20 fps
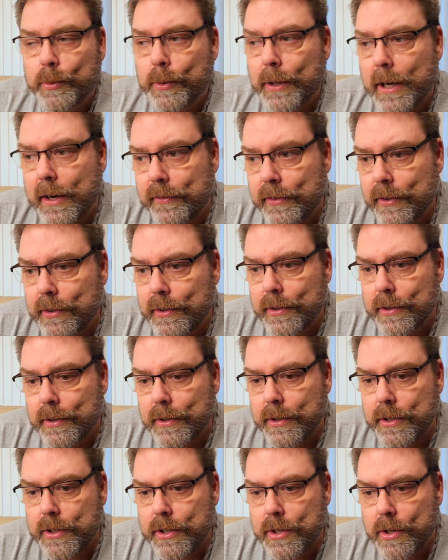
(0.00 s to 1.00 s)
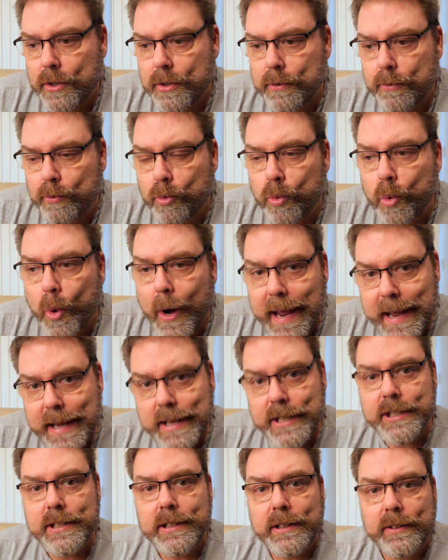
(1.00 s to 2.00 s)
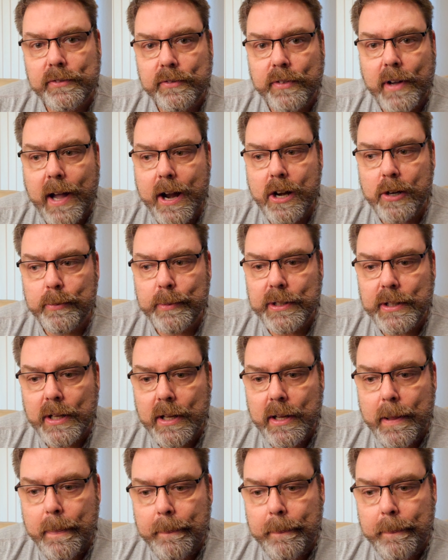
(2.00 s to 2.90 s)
whenever you're raised in an environment